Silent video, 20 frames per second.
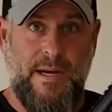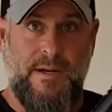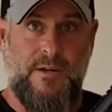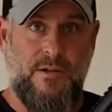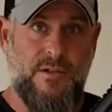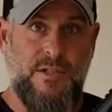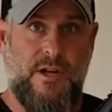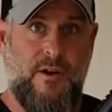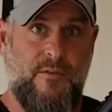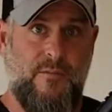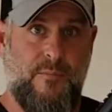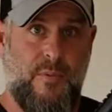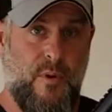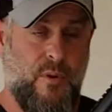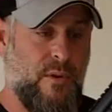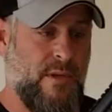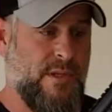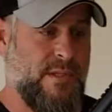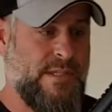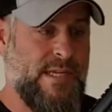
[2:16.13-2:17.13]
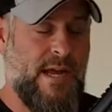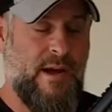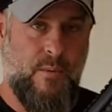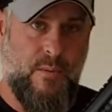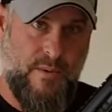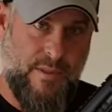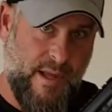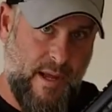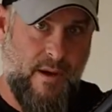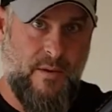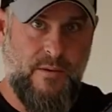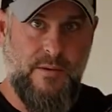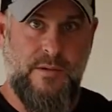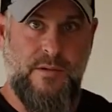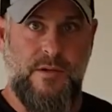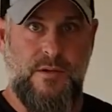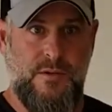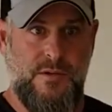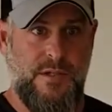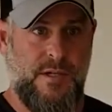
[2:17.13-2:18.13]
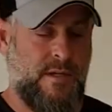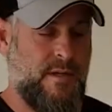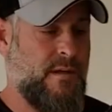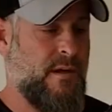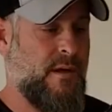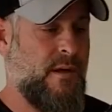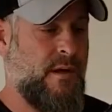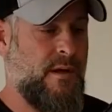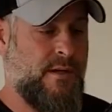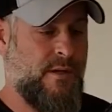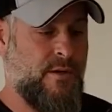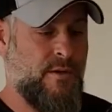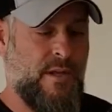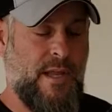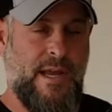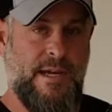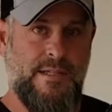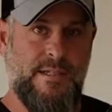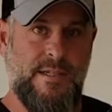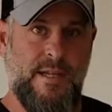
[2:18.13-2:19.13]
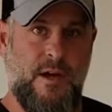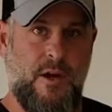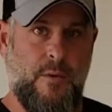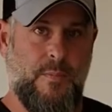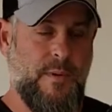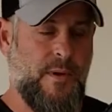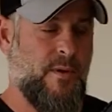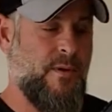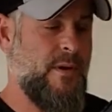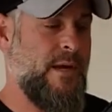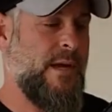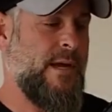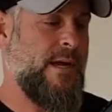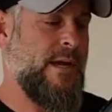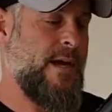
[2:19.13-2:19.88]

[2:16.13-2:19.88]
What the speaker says: by yourself, pull this out without using your legs to help you.